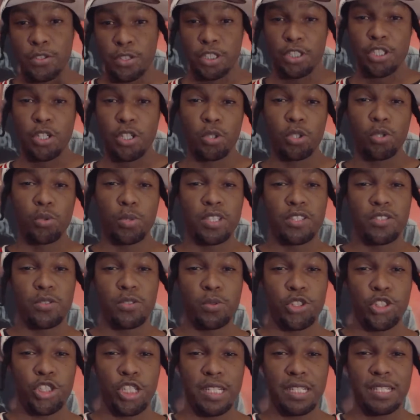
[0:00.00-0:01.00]
The
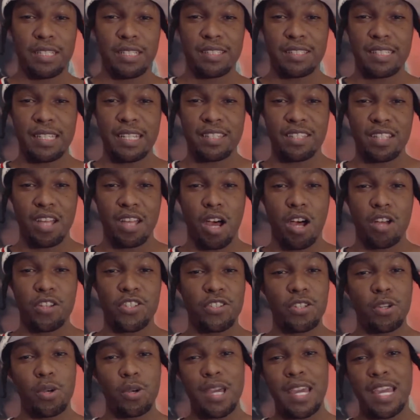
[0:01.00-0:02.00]
Dokuritsu Shiki stance
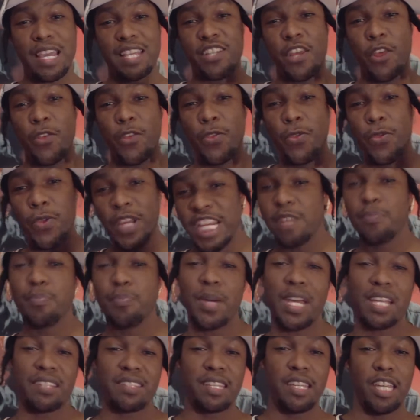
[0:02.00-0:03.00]
also has the
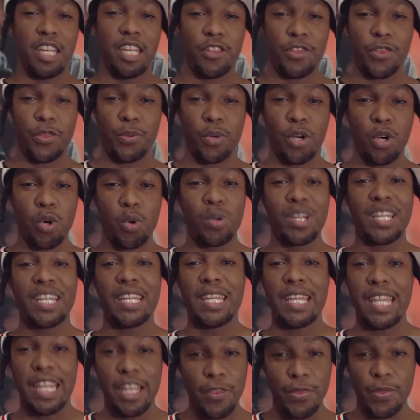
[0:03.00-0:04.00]
best hit throw
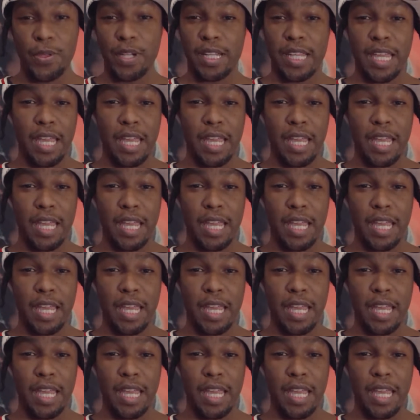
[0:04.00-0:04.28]
in the